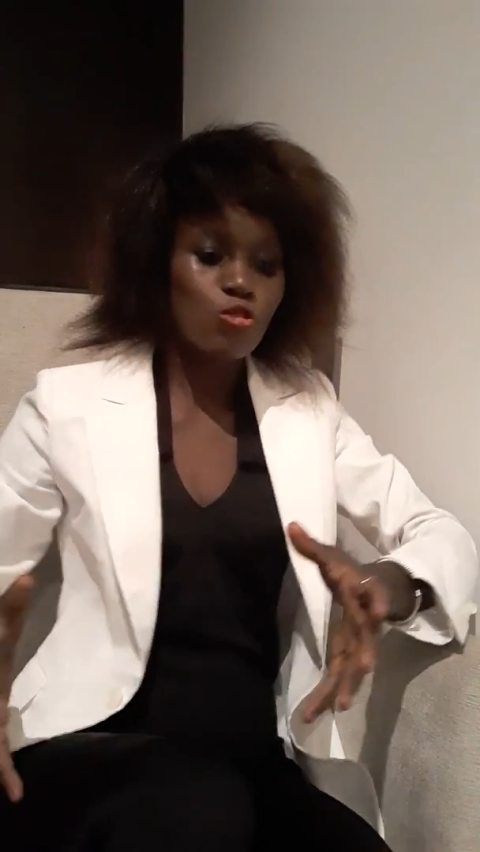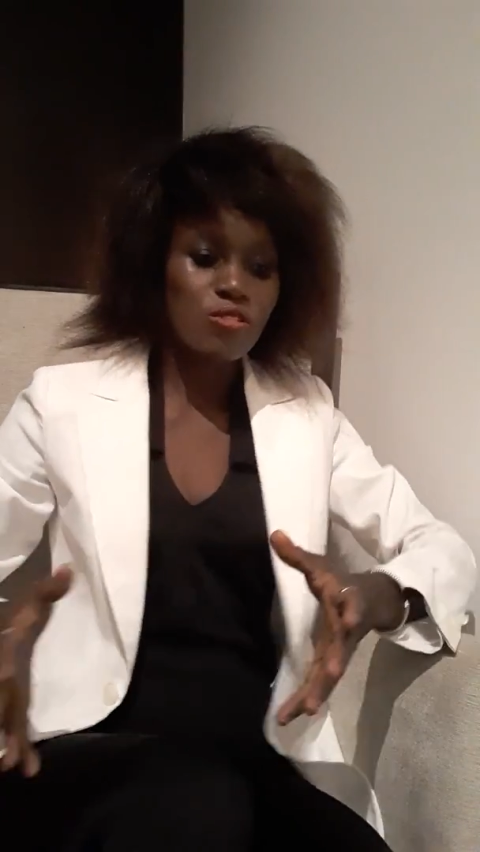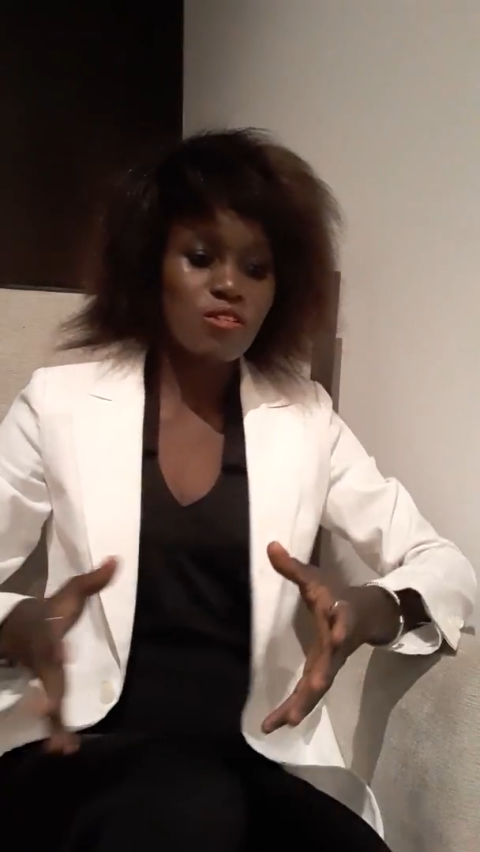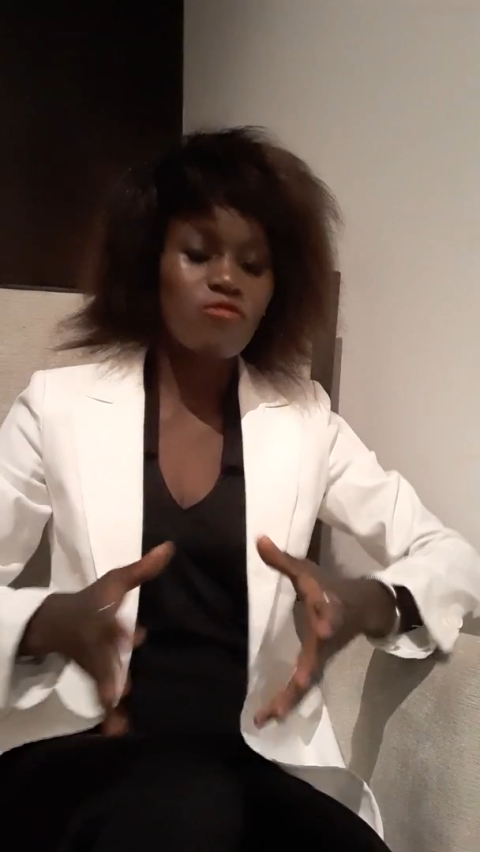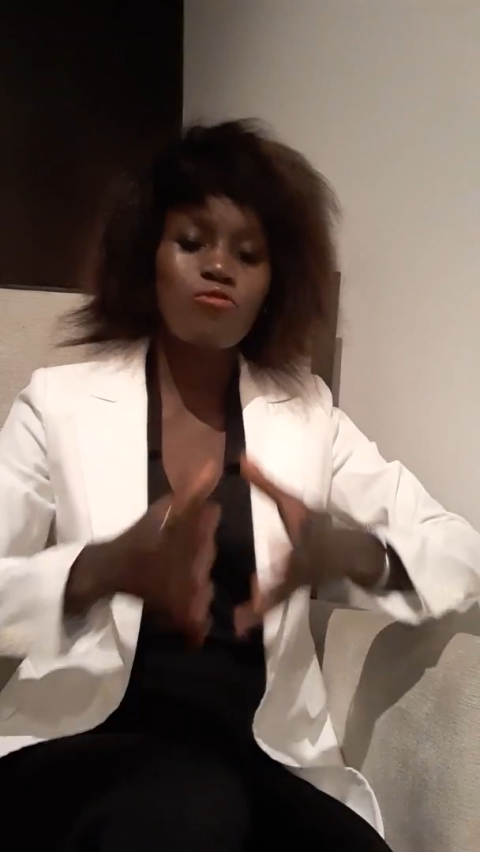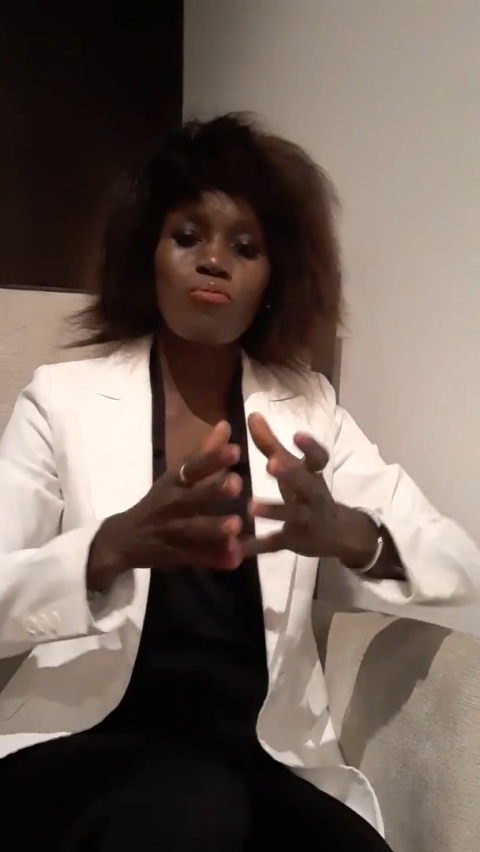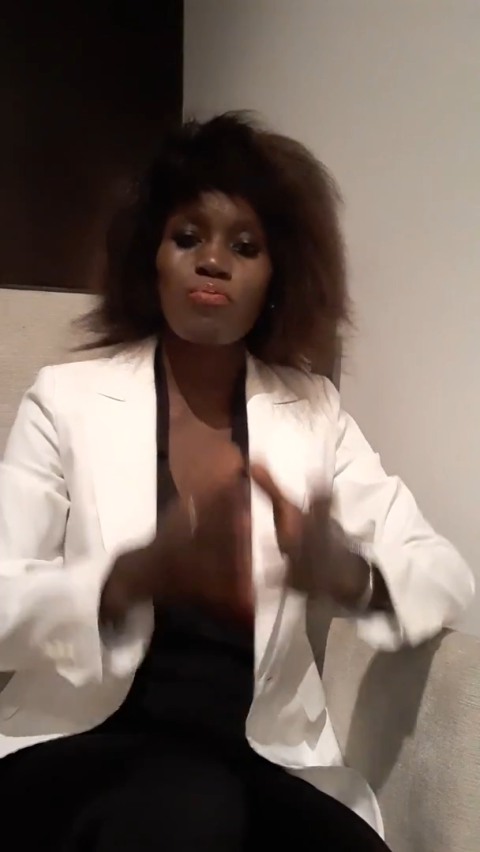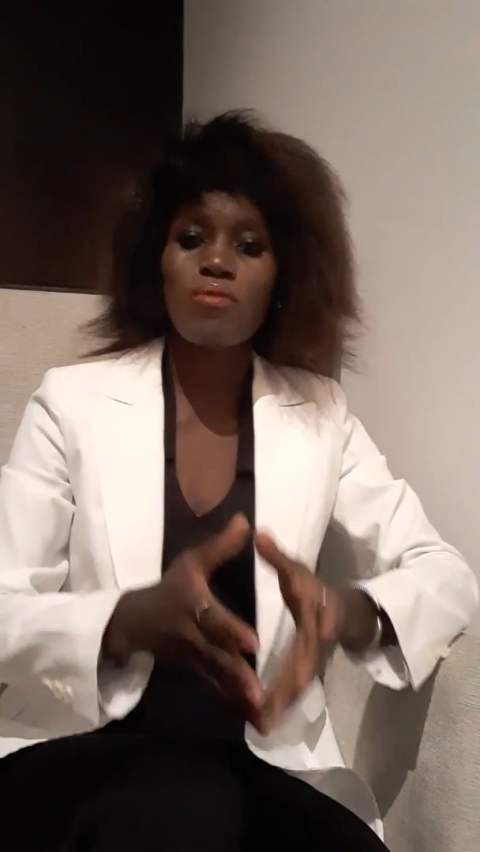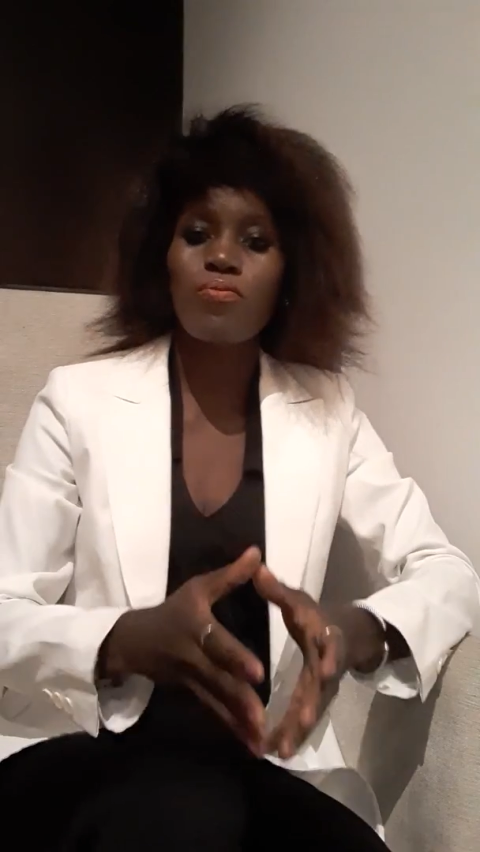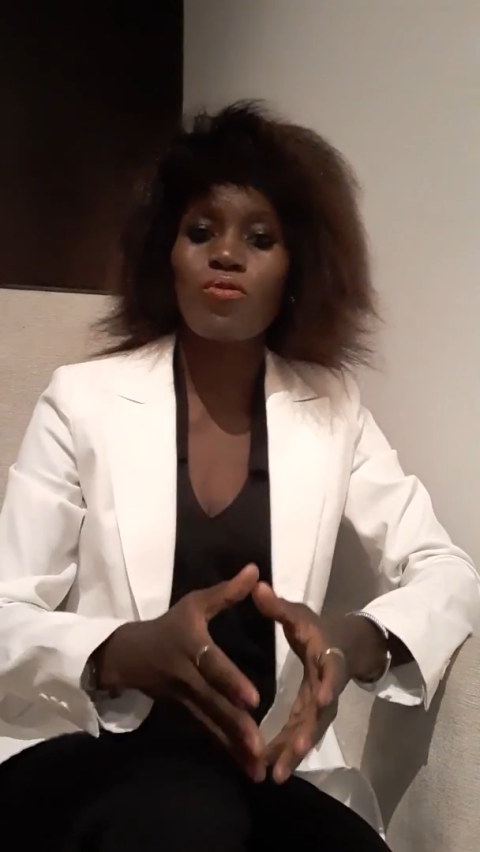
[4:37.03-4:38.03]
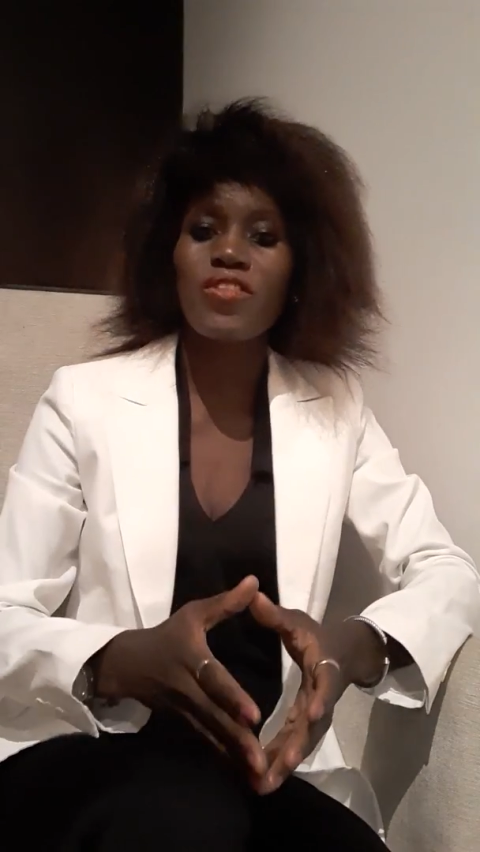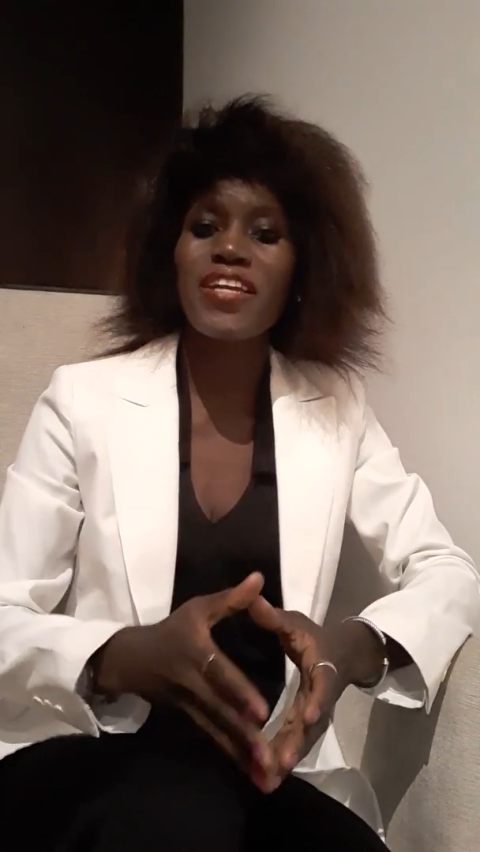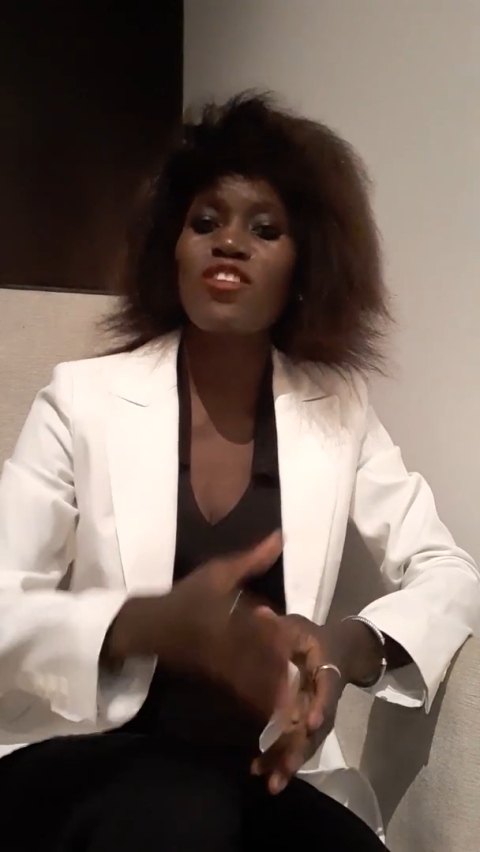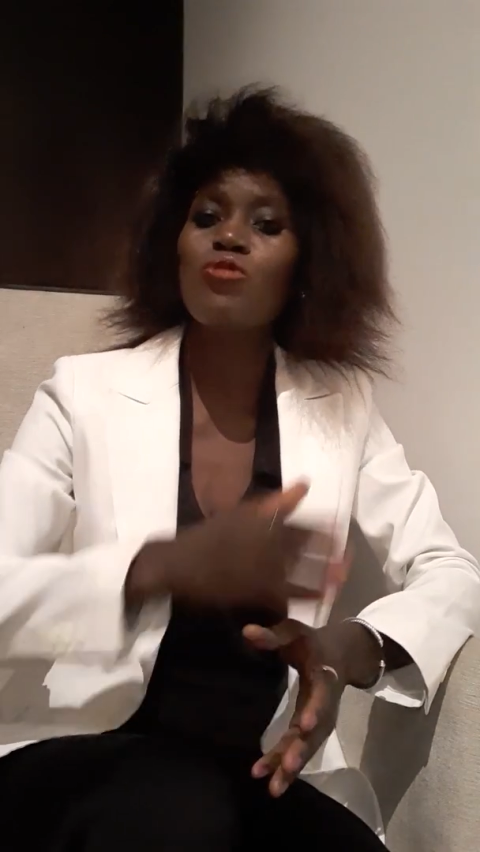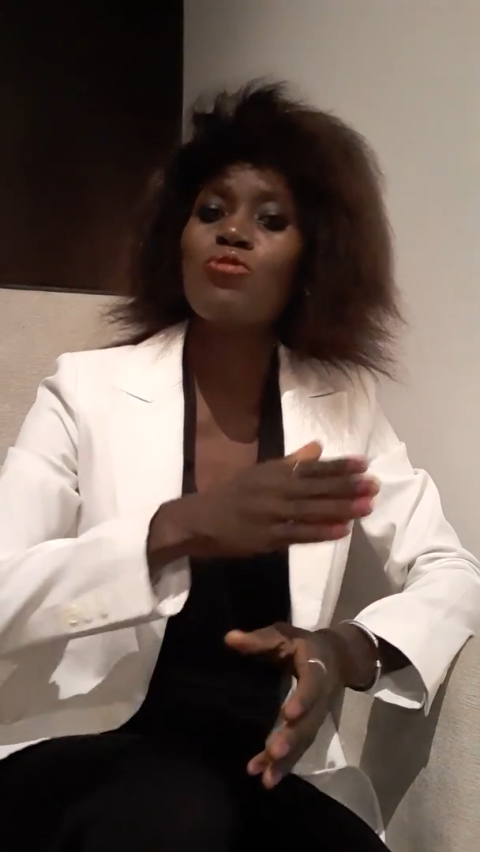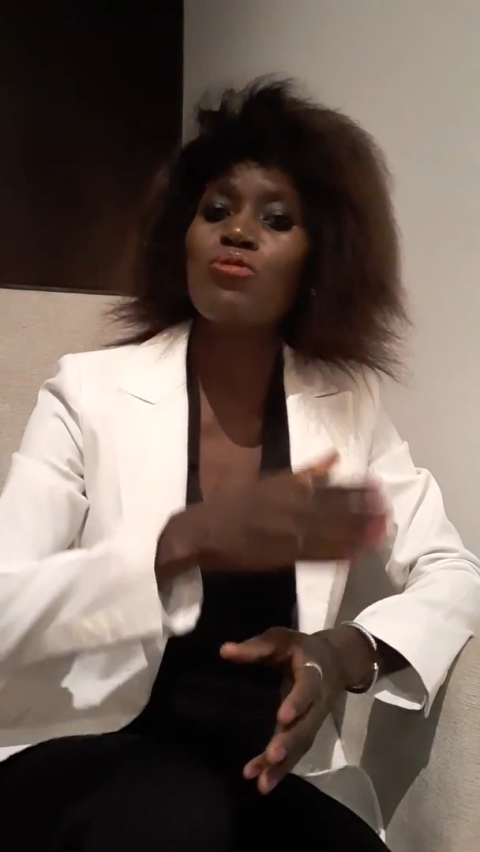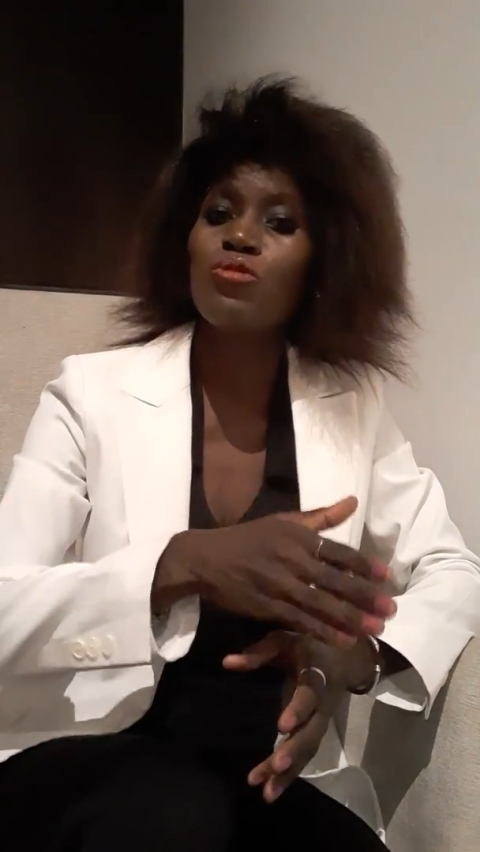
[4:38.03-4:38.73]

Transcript: yourself from people, then you,